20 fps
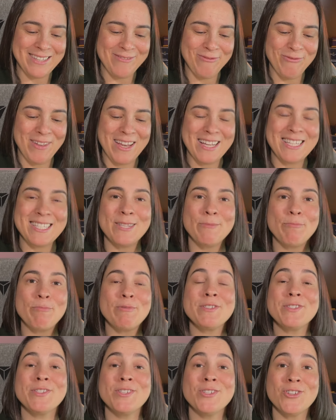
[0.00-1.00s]
affects the
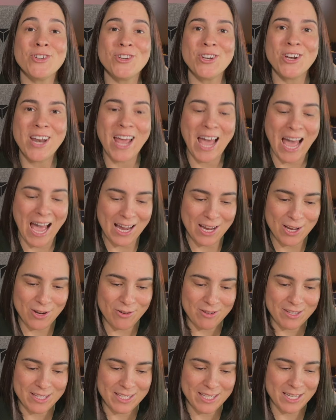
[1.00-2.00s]
precision and
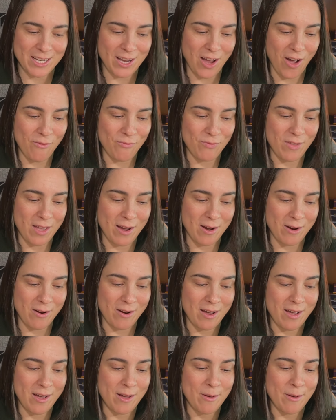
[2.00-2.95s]
accuracy of their